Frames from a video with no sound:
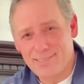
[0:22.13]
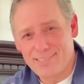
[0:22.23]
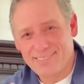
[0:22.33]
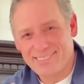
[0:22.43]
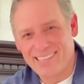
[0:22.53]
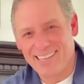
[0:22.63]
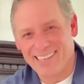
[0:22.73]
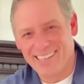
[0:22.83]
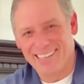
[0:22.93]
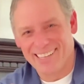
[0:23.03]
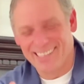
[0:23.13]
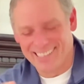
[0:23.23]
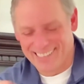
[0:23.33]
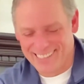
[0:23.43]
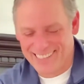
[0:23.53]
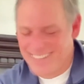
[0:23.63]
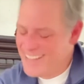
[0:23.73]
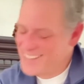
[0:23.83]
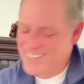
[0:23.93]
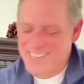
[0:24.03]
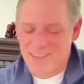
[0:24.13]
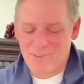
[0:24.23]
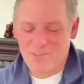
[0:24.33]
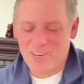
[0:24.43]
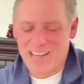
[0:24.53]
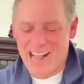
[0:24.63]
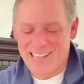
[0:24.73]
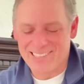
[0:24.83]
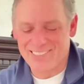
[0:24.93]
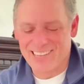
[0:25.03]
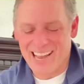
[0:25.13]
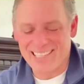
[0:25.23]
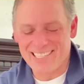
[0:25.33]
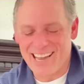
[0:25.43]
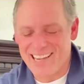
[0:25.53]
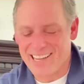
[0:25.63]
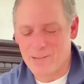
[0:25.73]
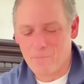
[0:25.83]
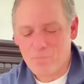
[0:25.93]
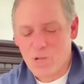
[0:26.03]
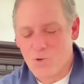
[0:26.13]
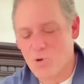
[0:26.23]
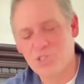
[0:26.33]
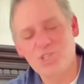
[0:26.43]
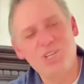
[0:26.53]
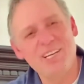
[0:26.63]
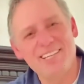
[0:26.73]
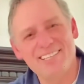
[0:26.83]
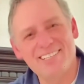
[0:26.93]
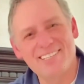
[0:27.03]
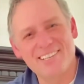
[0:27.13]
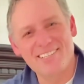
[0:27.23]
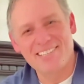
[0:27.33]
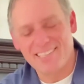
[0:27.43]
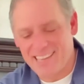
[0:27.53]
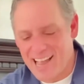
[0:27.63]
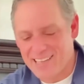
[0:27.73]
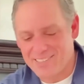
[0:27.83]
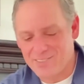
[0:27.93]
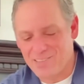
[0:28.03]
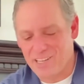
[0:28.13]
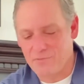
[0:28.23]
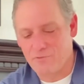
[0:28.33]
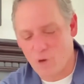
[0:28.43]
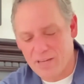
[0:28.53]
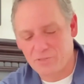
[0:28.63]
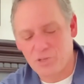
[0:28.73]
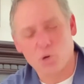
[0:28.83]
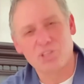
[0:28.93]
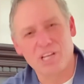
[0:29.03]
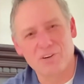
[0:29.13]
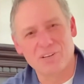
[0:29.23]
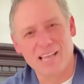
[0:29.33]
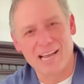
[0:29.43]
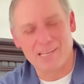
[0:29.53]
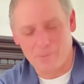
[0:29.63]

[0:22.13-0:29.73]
The number one hostel that I stayed in was Chica and Sunset's Hostel in Franklin, North Carolina.